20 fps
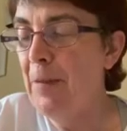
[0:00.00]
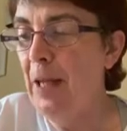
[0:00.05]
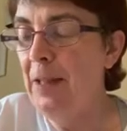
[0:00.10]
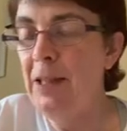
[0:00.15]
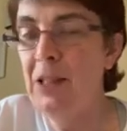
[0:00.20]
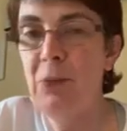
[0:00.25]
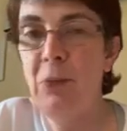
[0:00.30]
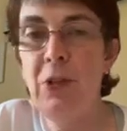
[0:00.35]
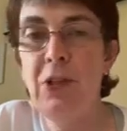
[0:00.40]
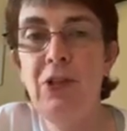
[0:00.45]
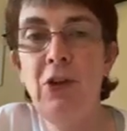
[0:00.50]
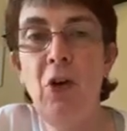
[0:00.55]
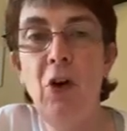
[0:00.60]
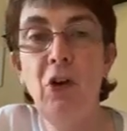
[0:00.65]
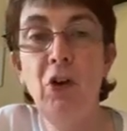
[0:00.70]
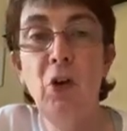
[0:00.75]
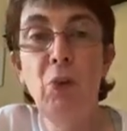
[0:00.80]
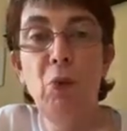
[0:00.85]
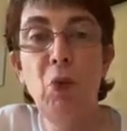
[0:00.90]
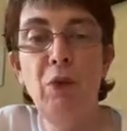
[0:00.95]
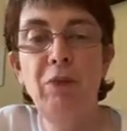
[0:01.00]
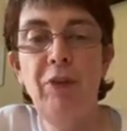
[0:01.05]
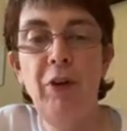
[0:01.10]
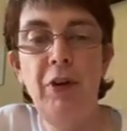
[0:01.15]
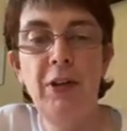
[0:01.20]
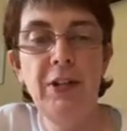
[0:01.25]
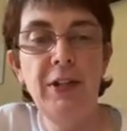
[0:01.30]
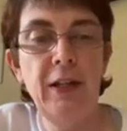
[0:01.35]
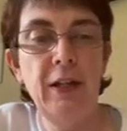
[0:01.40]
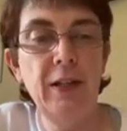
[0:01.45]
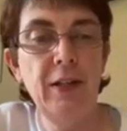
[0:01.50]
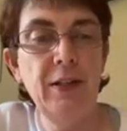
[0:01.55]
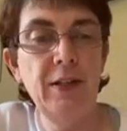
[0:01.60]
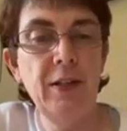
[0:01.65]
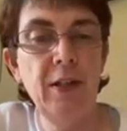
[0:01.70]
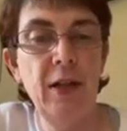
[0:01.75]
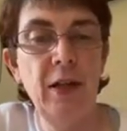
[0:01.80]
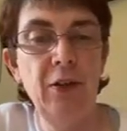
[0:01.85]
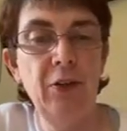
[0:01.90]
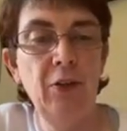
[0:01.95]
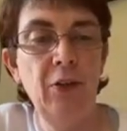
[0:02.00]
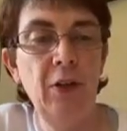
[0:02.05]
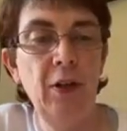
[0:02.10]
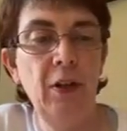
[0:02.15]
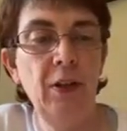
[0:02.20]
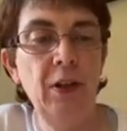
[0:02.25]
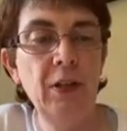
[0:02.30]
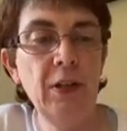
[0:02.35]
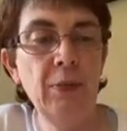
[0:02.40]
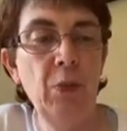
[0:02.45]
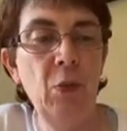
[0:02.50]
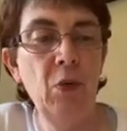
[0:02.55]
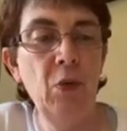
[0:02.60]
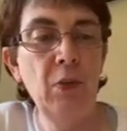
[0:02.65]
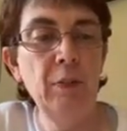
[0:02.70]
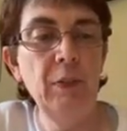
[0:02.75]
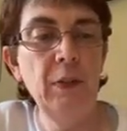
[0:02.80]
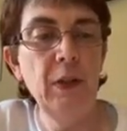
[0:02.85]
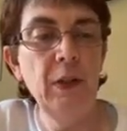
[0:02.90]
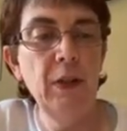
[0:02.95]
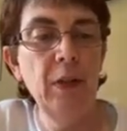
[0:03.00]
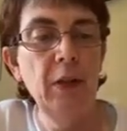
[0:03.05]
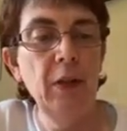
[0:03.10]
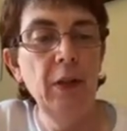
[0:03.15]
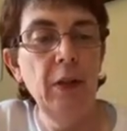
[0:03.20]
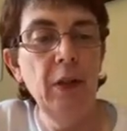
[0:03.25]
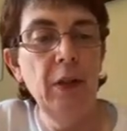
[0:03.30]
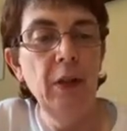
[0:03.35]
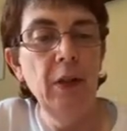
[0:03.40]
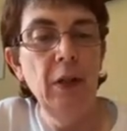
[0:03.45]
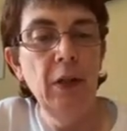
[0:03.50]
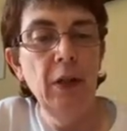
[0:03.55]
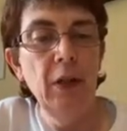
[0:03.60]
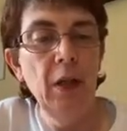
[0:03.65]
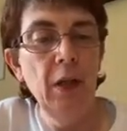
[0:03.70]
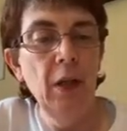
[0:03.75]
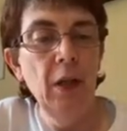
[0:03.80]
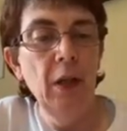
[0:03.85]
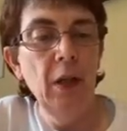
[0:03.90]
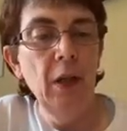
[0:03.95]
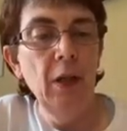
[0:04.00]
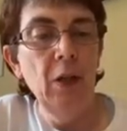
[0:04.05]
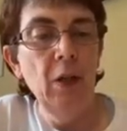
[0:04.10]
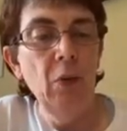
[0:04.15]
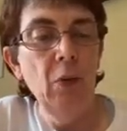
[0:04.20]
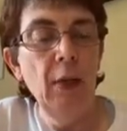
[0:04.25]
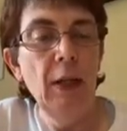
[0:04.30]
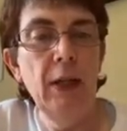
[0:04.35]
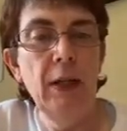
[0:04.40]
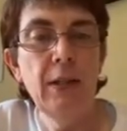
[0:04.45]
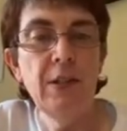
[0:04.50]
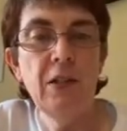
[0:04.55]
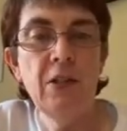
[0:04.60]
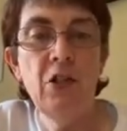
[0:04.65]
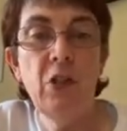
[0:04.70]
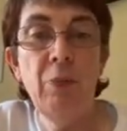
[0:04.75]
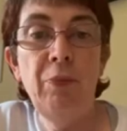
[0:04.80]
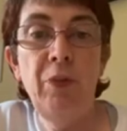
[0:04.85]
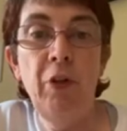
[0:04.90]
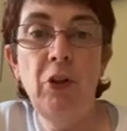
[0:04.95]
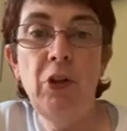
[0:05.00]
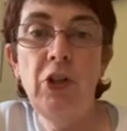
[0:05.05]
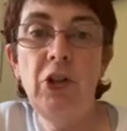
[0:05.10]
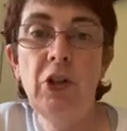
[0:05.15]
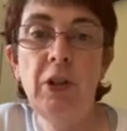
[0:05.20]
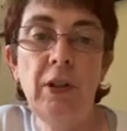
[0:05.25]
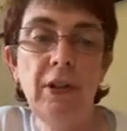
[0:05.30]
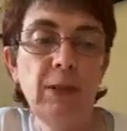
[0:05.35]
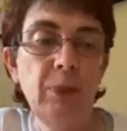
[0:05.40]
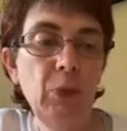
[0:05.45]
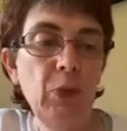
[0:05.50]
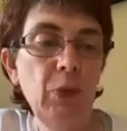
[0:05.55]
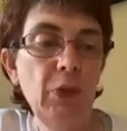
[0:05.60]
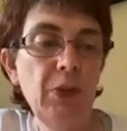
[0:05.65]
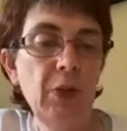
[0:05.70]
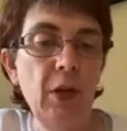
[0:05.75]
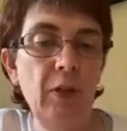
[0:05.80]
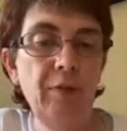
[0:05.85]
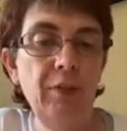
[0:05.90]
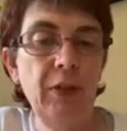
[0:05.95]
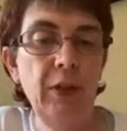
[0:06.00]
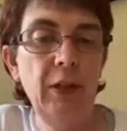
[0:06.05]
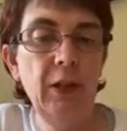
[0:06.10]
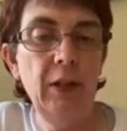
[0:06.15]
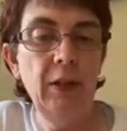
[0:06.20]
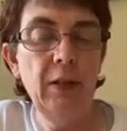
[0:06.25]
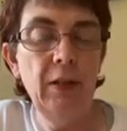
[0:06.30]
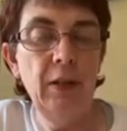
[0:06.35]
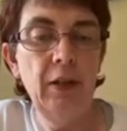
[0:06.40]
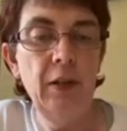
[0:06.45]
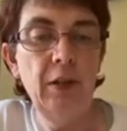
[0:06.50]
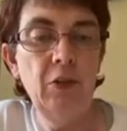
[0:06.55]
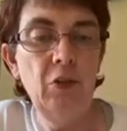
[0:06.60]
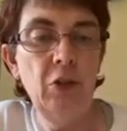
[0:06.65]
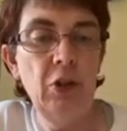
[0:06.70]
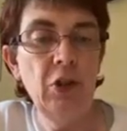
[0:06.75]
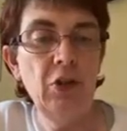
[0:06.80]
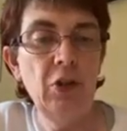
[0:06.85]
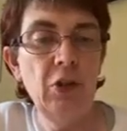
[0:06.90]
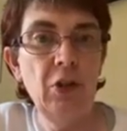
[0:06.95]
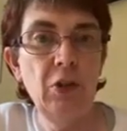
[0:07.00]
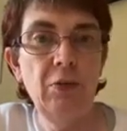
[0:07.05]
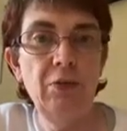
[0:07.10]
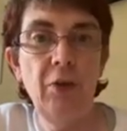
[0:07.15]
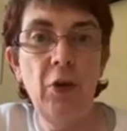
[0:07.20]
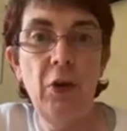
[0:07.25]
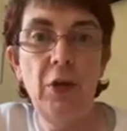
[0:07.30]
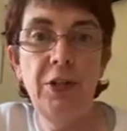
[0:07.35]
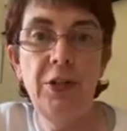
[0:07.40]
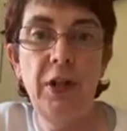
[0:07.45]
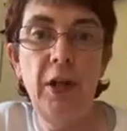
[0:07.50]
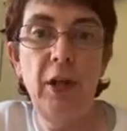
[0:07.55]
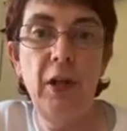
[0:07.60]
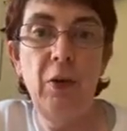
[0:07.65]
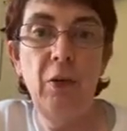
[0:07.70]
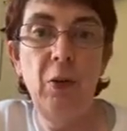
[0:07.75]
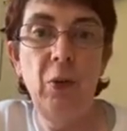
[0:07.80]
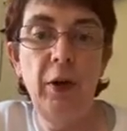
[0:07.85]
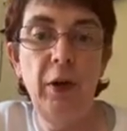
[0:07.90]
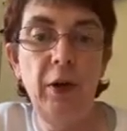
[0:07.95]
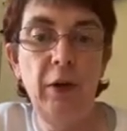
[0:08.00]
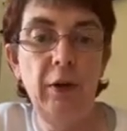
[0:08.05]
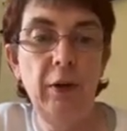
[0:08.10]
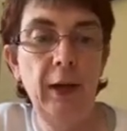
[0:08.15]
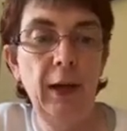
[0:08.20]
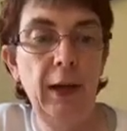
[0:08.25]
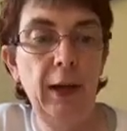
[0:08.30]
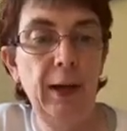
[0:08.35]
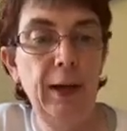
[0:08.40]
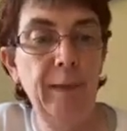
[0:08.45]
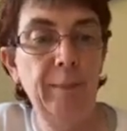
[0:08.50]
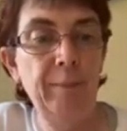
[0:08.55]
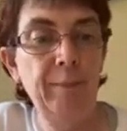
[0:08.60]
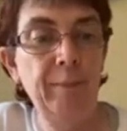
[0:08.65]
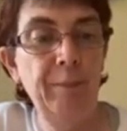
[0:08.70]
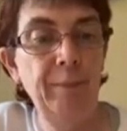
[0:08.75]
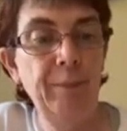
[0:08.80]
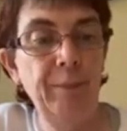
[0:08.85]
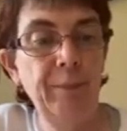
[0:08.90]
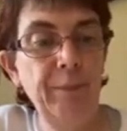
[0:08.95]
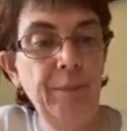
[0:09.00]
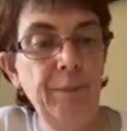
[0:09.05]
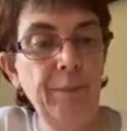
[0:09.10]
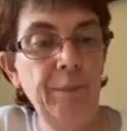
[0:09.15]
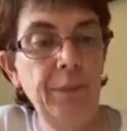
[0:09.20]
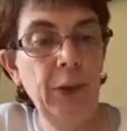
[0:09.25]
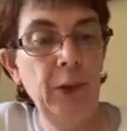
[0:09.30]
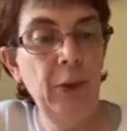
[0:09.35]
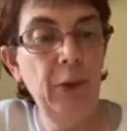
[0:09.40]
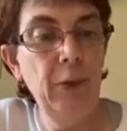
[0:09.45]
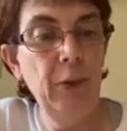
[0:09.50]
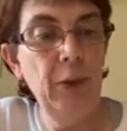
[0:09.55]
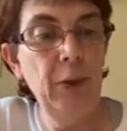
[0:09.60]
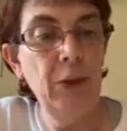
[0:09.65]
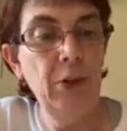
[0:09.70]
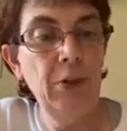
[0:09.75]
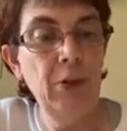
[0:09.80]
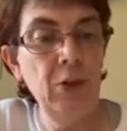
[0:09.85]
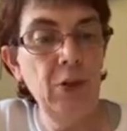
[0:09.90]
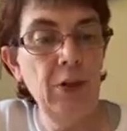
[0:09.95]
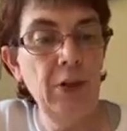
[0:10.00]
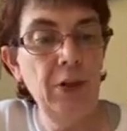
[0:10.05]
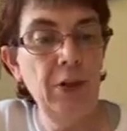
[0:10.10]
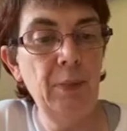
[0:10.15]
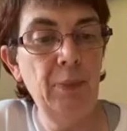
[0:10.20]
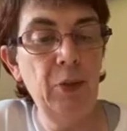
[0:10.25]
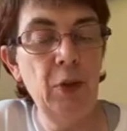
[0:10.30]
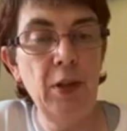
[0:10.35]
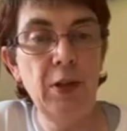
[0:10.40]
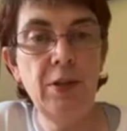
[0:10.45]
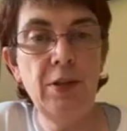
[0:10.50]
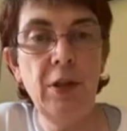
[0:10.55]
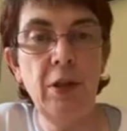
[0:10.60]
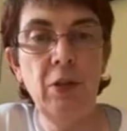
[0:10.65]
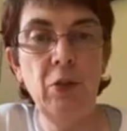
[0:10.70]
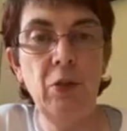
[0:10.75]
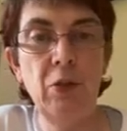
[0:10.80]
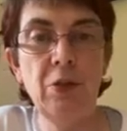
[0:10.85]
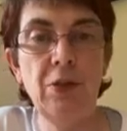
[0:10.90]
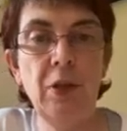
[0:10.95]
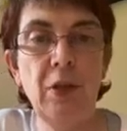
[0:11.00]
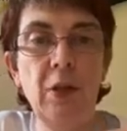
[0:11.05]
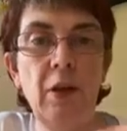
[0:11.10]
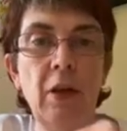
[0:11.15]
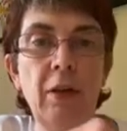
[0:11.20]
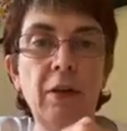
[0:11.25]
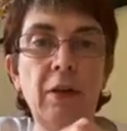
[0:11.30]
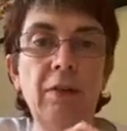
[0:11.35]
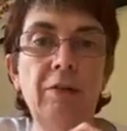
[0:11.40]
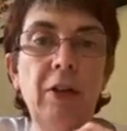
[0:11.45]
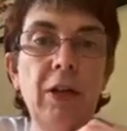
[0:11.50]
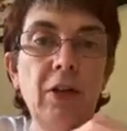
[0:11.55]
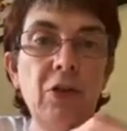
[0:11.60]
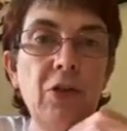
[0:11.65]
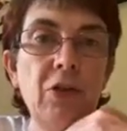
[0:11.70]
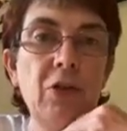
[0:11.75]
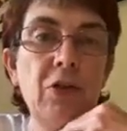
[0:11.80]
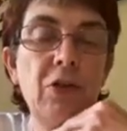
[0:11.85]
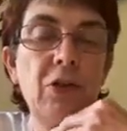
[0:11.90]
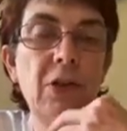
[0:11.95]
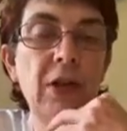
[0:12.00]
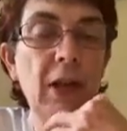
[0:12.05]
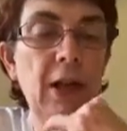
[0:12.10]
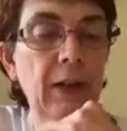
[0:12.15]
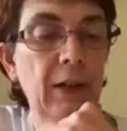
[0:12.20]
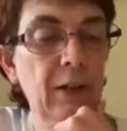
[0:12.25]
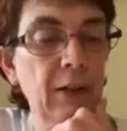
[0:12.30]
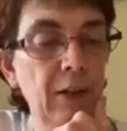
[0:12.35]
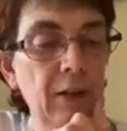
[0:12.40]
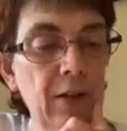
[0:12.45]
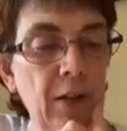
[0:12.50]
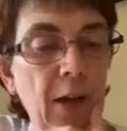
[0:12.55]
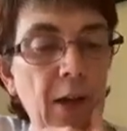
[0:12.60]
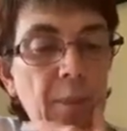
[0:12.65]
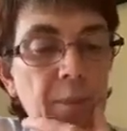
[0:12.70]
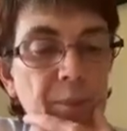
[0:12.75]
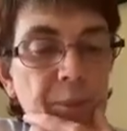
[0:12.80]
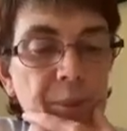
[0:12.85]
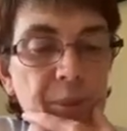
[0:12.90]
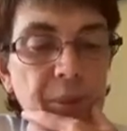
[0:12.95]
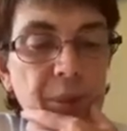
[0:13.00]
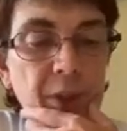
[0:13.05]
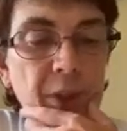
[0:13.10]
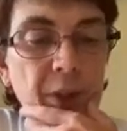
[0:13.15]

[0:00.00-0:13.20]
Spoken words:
this one is called No More Fairy Tales. And this poem really is a subversion, I suppose, of the traditional fairy tale where, you know, it's usually the prince that goes on adventures and